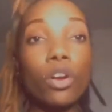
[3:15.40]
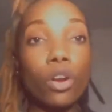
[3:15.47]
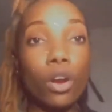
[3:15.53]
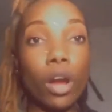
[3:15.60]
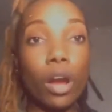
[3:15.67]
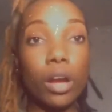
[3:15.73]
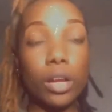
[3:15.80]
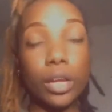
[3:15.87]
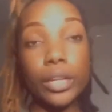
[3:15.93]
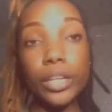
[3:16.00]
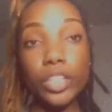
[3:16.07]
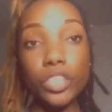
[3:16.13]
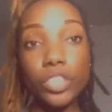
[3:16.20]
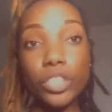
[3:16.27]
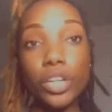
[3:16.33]

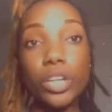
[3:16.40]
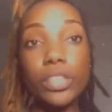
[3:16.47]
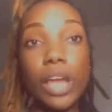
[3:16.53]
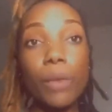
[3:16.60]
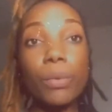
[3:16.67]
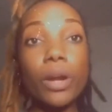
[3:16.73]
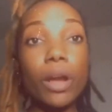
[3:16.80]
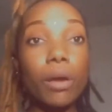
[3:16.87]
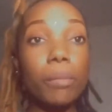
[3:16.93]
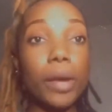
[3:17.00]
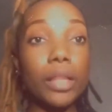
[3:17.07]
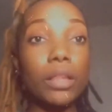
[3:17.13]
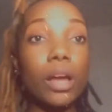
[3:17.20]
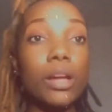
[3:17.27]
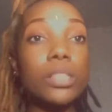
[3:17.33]
conditioner, that would help my
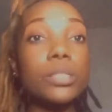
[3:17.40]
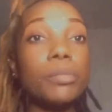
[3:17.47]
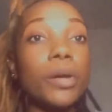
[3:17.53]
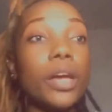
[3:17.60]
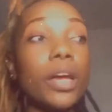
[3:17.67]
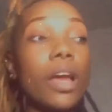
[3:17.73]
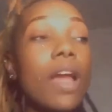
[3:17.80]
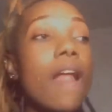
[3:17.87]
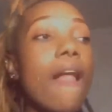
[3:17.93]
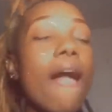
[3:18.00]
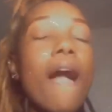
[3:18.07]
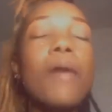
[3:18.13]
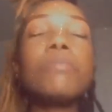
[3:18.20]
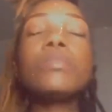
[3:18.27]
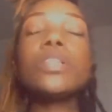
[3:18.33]
locks, but
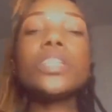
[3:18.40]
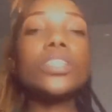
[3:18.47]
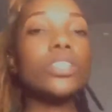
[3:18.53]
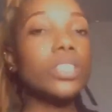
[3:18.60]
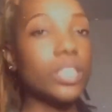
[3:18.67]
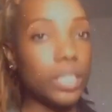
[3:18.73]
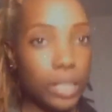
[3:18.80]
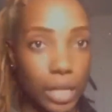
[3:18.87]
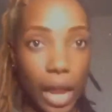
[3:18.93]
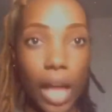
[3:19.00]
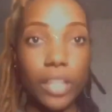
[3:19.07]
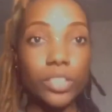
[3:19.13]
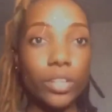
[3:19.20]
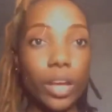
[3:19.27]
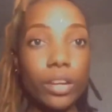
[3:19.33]
I'm literally not
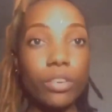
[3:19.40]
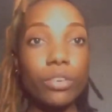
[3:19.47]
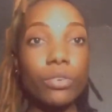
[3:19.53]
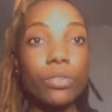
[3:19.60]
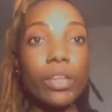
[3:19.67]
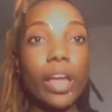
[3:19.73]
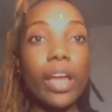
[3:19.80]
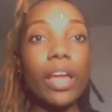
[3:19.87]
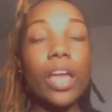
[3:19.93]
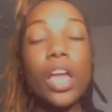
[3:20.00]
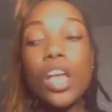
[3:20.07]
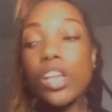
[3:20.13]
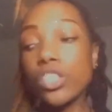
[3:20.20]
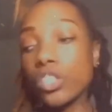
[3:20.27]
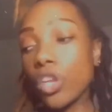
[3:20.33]
trying to do that.
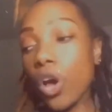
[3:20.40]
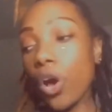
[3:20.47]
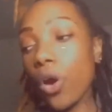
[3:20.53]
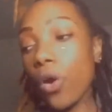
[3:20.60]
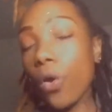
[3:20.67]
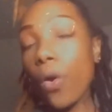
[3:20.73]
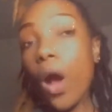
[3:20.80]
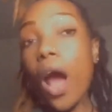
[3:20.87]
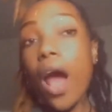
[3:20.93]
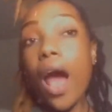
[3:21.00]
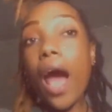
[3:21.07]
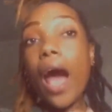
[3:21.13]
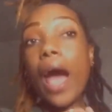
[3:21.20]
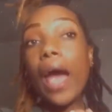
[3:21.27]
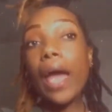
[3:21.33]
So
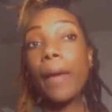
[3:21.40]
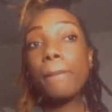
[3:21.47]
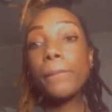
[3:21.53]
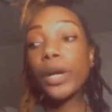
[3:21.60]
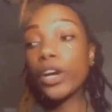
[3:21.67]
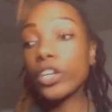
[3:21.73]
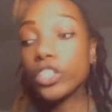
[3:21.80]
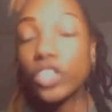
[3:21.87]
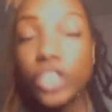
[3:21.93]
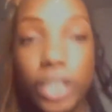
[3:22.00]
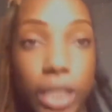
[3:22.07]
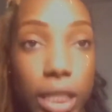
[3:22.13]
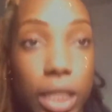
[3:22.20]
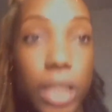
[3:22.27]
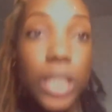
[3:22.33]
I
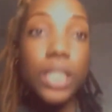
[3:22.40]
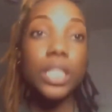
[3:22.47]
purchased